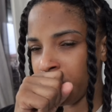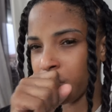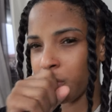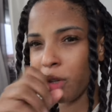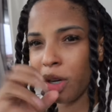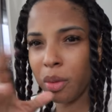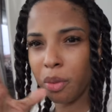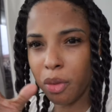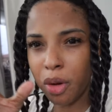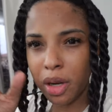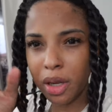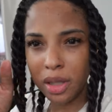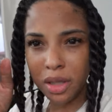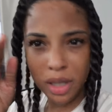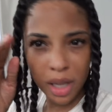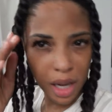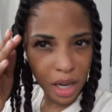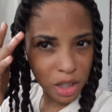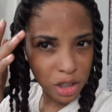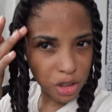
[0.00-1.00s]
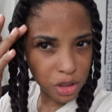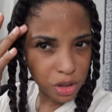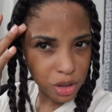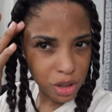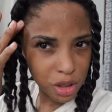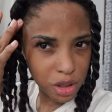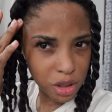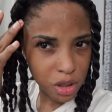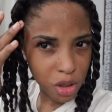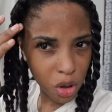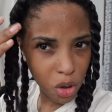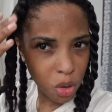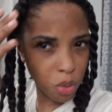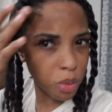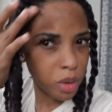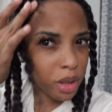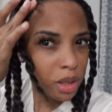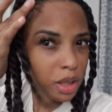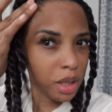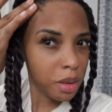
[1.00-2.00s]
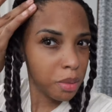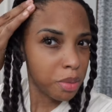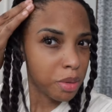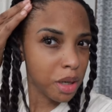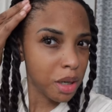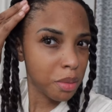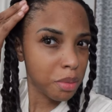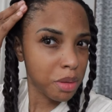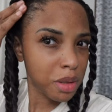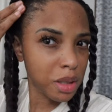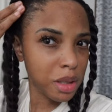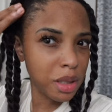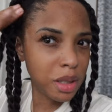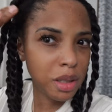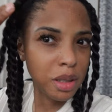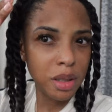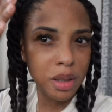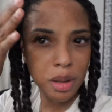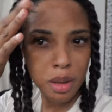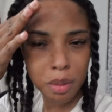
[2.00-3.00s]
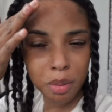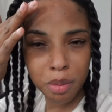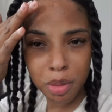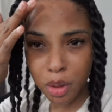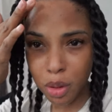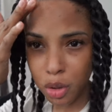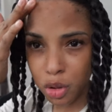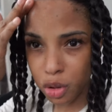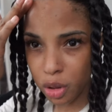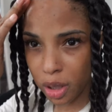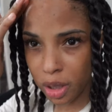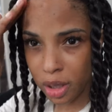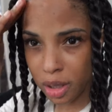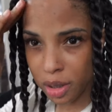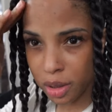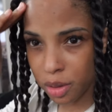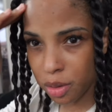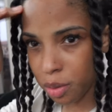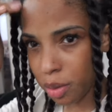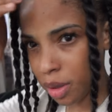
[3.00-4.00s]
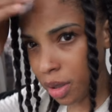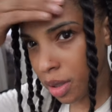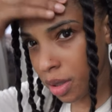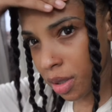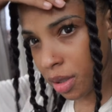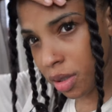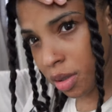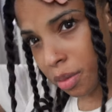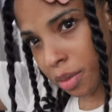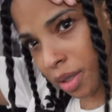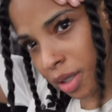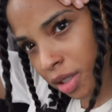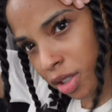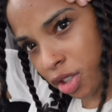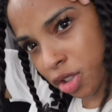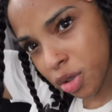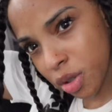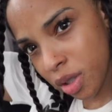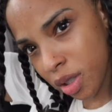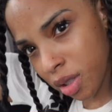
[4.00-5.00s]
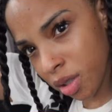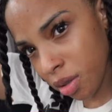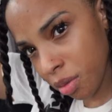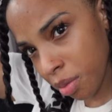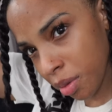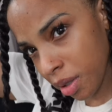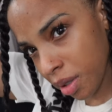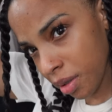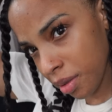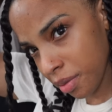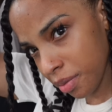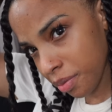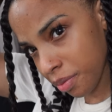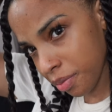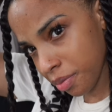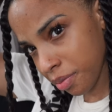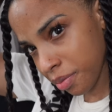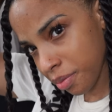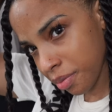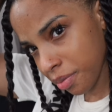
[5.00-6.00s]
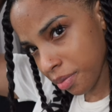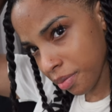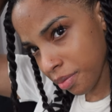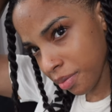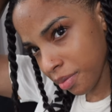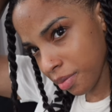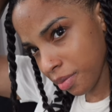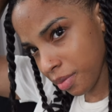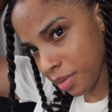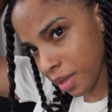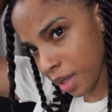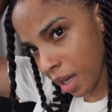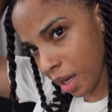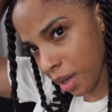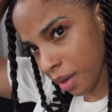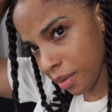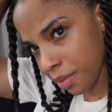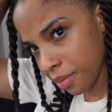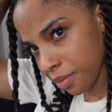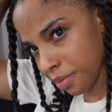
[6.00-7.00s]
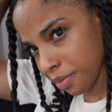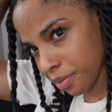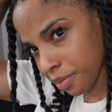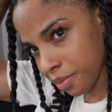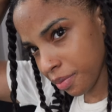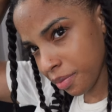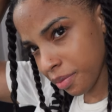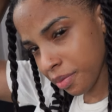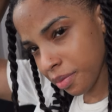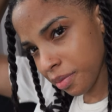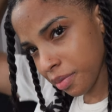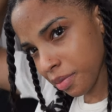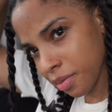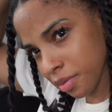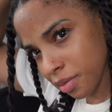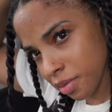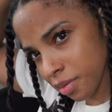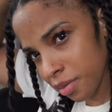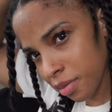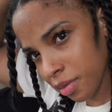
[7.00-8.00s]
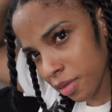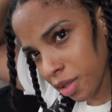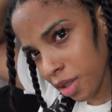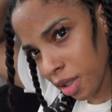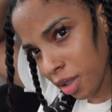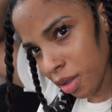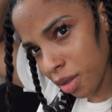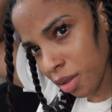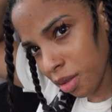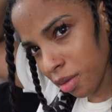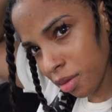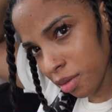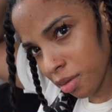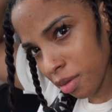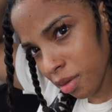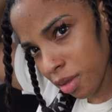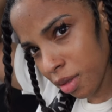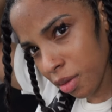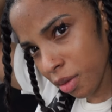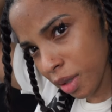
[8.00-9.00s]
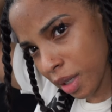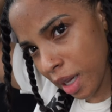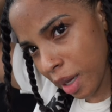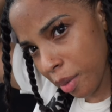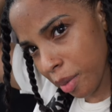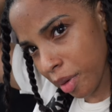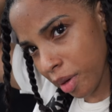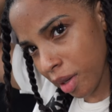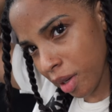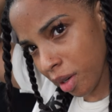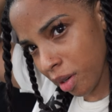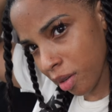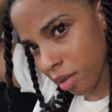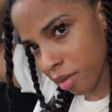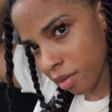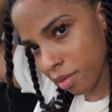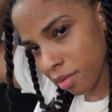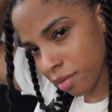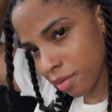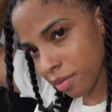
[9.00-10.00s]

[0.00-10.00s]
when I'm ready to actually comb it, I'll probably blow dry it a little bit just to make it straight a little bit. Yeah. Oh, what happened here?